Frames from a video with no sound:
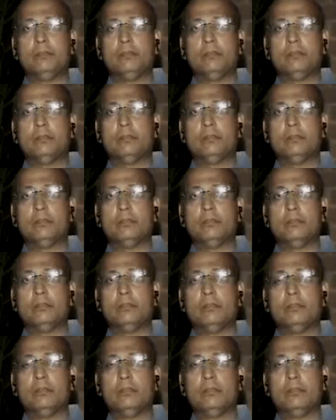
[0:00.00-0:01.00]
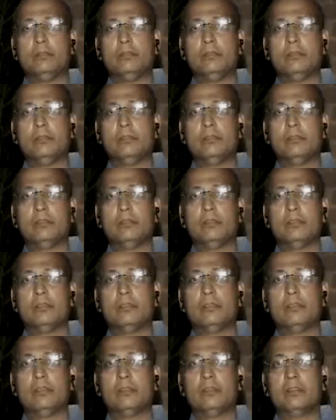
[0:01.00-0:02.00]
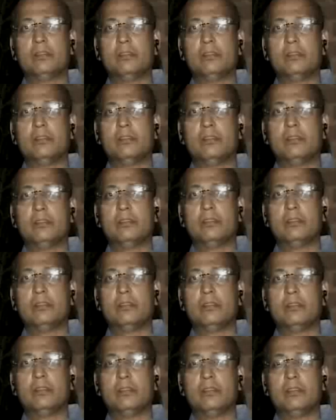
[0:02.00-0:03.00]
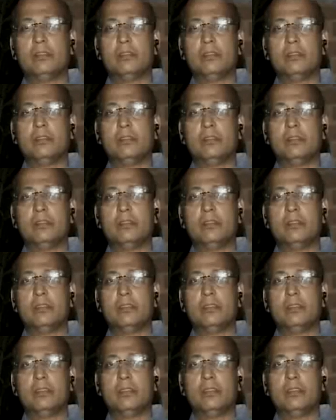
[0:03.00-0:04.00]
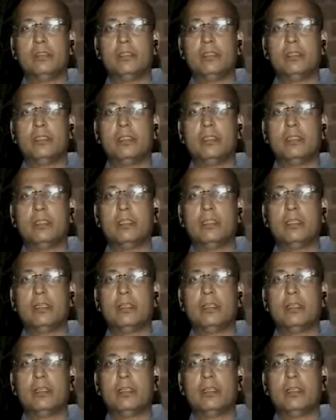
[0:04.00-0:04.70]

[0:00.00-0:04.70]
(not speaking)